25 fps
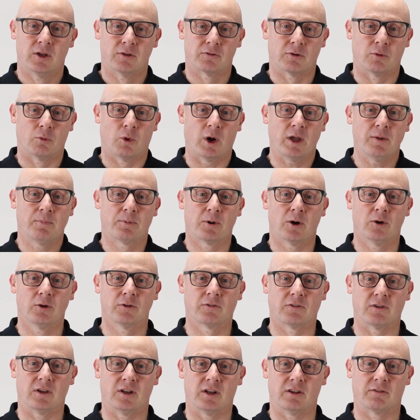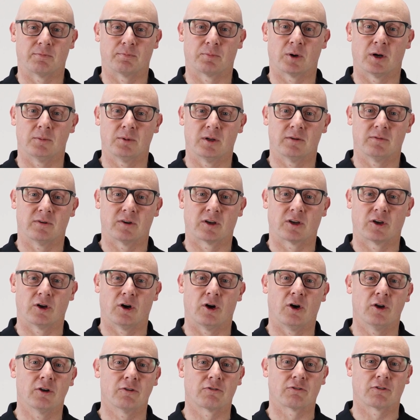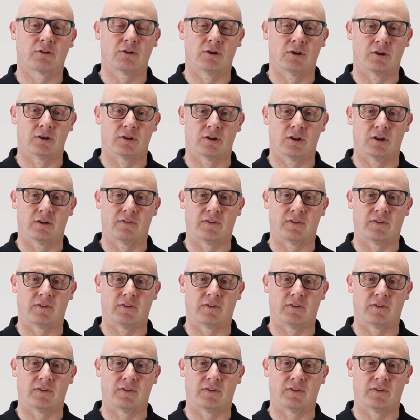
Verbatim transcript: So whey protein is probably the cornerstone